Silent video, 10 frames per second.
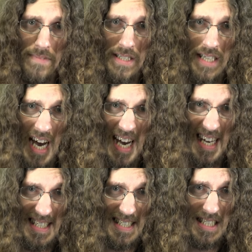
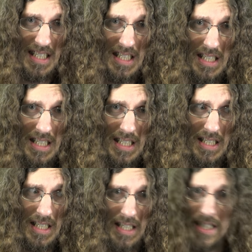guys?
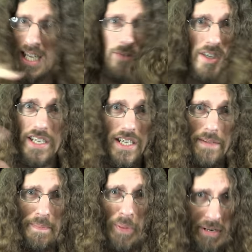Is anyone
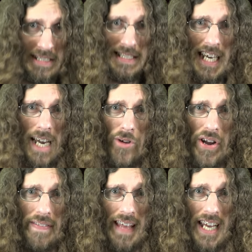gonna point a camera
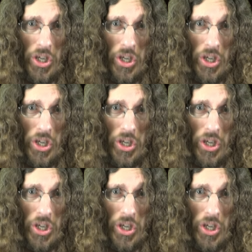at that?